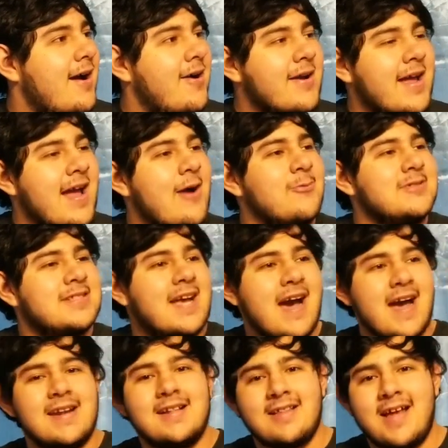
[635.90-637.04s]
Okay, I was
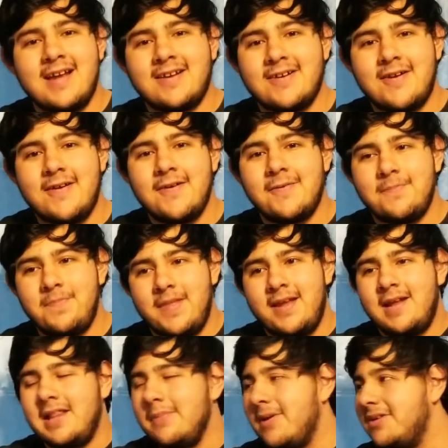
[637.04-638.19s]
kind of like her in
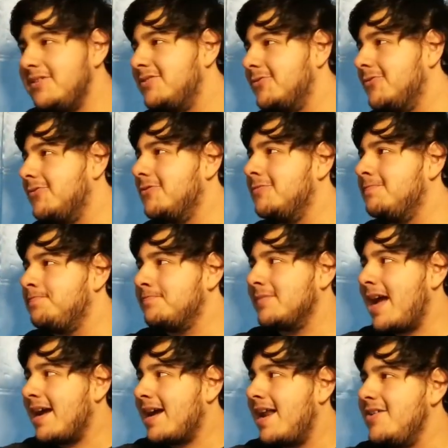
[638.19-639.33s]
elementary school.
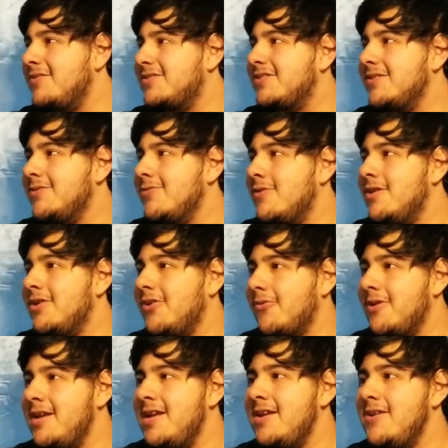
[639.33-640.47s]
I kind of used to
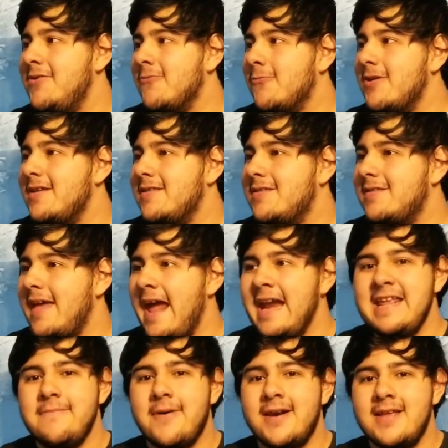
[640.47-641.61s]
agree with
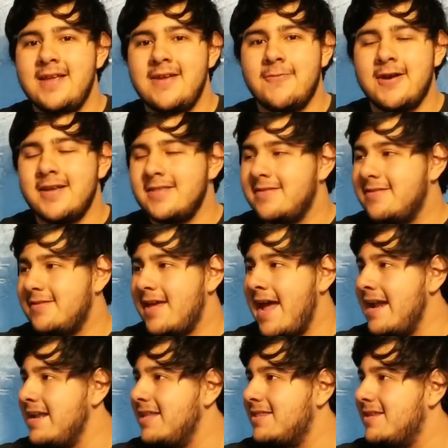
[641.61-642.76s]
anybody, with
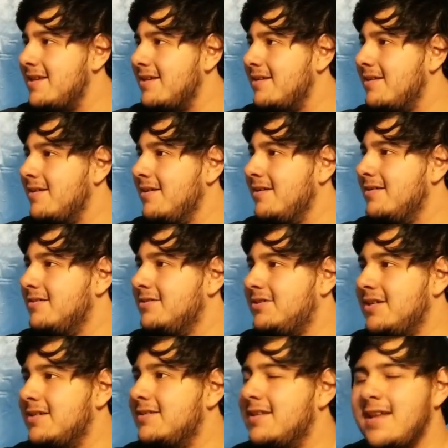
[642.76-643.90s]
anything,
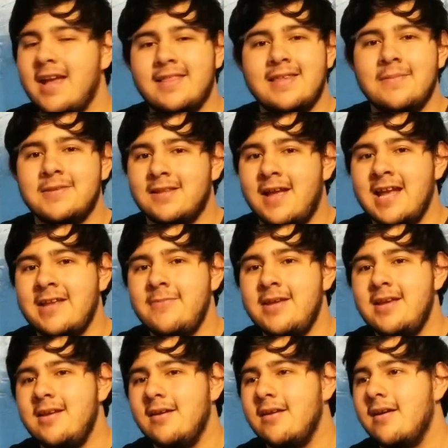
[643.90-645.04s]
just get them to like
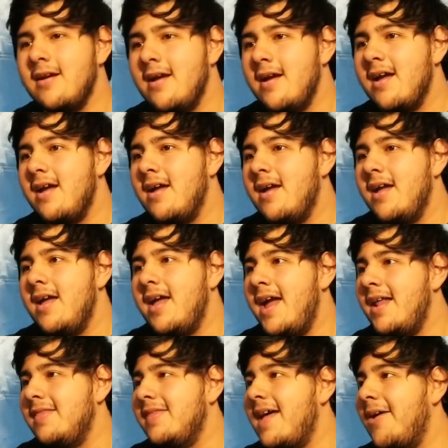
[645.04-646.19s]
me.
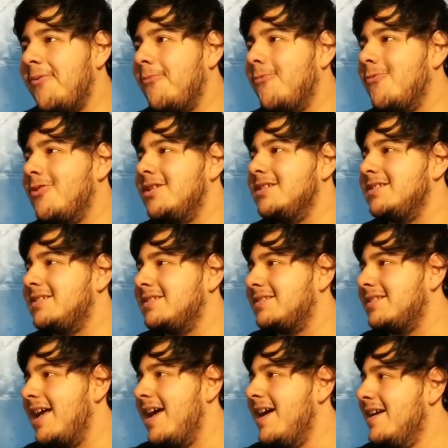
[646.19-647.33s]
And that was...
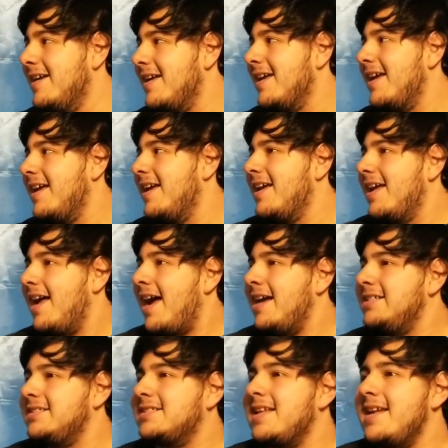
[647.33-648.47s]
I
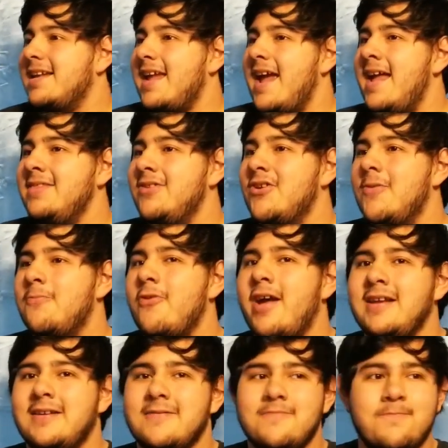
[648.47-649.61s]
just, like, ended up,
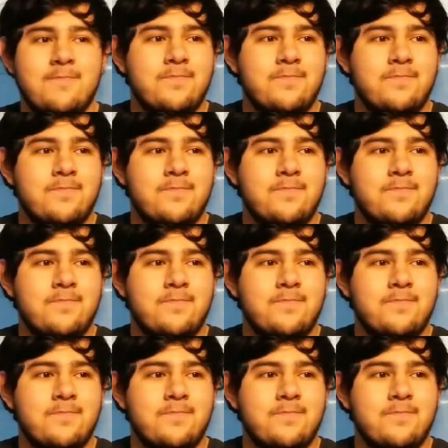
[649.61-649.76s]
like,